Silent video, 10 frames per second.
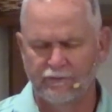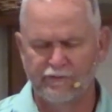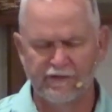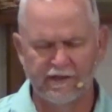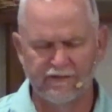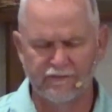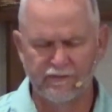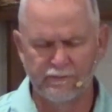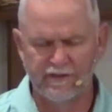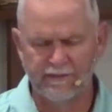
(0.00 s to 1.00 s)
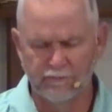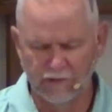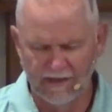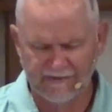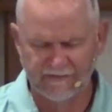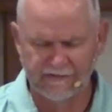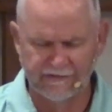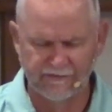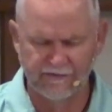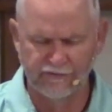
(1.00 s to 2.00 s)
We thank you for the many
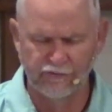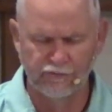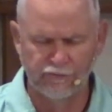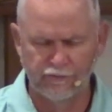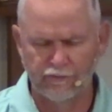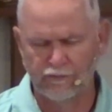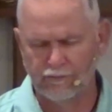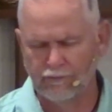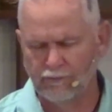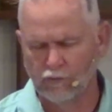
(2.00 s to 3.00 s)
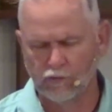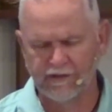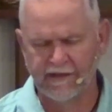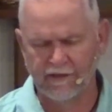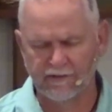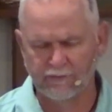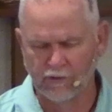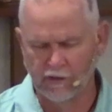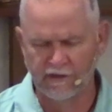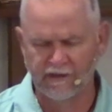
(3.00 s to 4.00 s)
blessings that you pour down
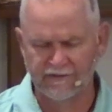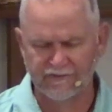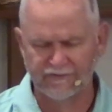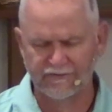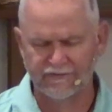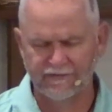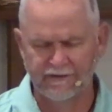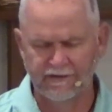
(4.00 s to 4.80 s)
upon us.